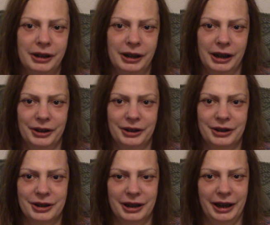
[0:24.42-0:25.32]

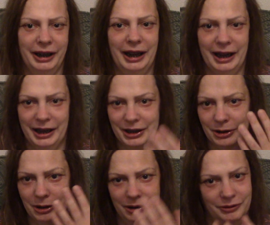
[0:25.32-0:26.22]
and I had
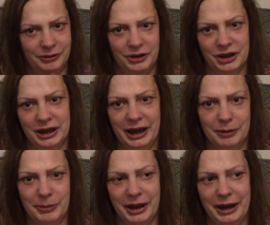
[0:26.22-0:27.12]
just had
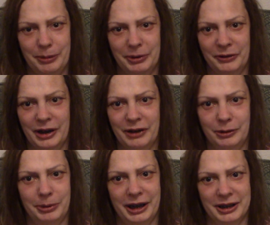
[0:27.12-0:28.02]
my
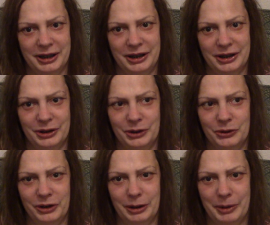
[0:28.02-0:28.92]
blepharoplasty
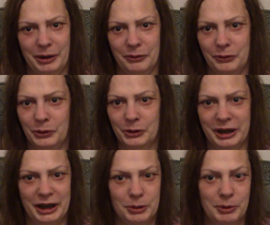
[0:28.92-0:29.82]
surgery about 4
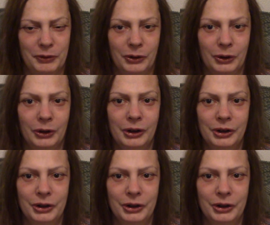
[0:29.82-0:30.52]
days before.